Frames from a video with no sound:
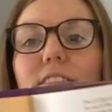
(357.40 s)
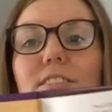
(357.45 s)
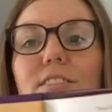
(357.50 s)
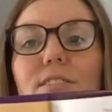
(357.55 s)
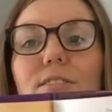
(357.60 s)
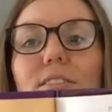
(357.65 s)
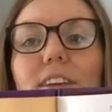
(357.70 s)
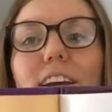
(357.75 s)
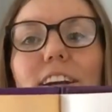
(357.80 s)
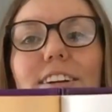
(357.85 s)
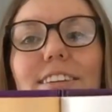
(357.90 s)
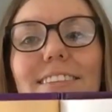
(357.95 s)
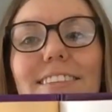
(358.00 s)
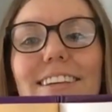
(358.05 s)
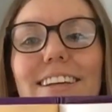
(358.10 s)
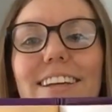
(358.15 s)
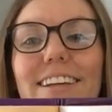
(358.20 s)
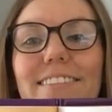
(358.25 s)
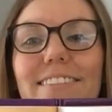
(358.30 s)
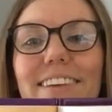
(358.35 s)
So they're
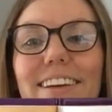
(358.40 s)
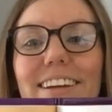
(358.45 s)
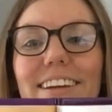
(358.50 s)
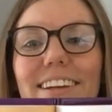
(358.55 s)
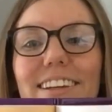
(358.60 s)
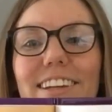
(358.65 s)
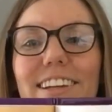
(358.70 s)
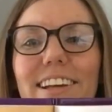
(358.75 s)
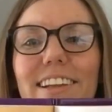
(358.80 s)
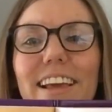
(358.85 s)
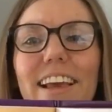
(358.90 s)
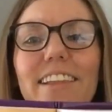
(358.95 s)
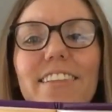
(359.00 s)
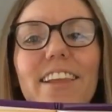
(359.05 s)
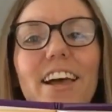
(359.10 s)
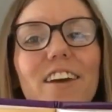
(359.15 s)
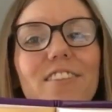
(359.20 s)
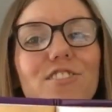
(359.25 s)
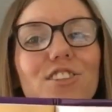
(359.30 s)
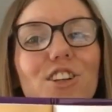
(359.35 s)
leaving, and they
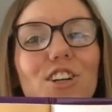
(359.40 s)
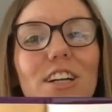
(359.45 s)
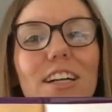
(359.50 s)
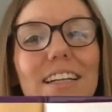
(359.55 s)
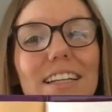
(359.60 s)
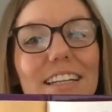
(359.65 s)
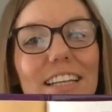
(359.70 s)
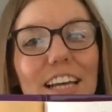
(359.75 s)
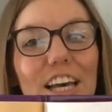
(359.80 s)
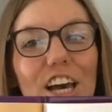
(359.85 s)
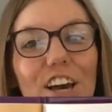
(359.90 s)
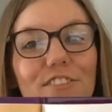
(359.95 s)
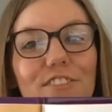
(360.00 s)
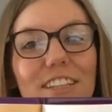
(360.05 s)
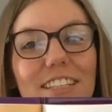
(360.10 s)
left her a gift,